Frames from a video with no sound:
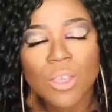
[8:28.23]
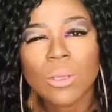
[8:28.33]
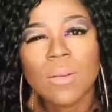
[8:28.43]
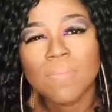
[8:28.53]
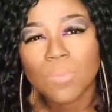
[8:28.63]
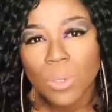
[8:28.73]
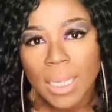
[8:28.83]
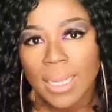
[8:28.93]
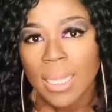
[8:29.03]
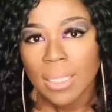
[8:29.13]
can
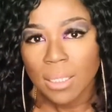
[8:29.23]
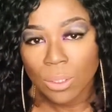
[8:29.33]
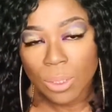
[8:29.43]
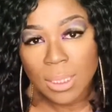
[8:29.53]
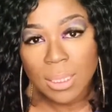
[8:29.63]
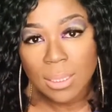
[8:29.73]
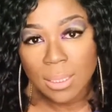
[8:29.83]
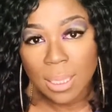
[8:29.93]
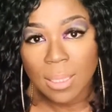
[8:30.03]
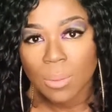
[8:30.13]
avoid the
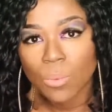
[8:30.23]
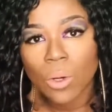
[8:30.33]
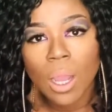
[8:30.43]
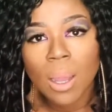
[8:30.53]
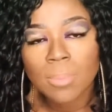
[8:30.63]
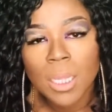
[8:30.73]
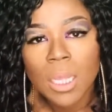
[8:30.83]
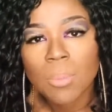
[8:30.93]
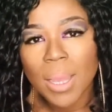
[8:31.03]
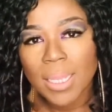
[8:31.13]
toxicity that will come
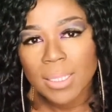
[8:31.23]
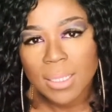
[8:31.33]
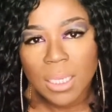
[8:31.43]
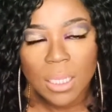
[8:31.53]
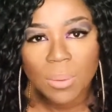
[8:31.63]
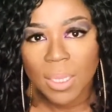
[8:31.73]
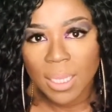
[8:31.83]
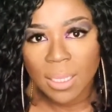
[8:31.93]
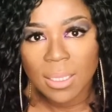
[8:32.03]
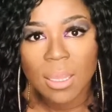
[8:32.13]
by continuing
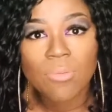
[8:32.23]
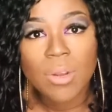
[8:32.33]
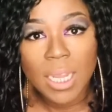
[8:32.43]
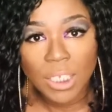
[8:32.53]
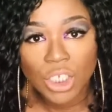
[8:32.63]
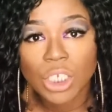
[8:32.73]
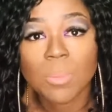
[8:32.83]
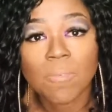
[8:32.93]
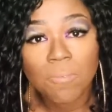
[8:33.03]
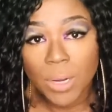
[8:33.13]
in a relationship,
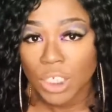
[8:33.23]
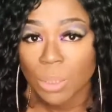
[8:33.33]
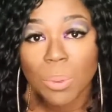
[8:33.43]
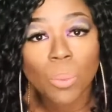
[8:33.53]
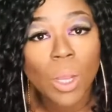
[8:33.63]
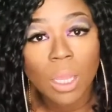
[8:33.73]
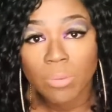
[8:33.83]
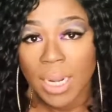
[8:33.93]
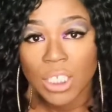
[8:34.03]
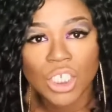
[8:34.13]
a friendship, a work
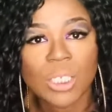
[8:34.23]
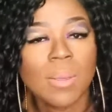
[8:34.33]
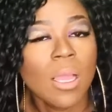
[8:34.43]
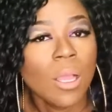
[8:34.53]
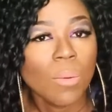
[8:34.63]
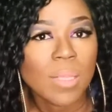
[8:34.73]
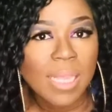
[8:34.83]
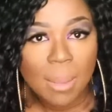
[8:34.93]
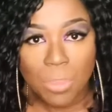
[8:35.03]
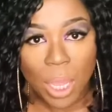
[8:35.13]
relationship with
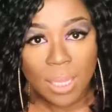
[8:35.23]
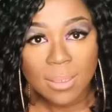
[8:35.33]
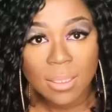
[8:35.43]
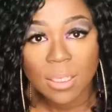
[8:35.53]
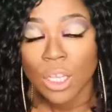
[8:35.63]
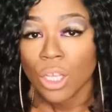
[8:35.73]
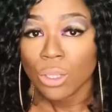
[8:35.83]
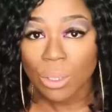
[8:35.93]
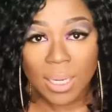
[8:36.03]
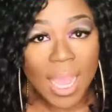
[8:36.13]
that person.
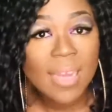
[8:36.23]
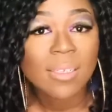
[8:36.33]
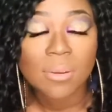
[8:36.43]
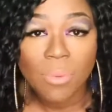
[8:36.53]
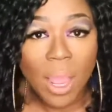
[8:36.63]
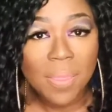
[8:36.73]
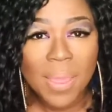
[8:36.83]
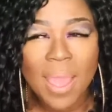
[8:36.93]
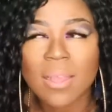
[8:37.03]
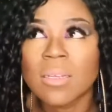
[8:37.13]
You can end it right
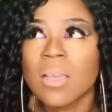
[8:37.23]
there and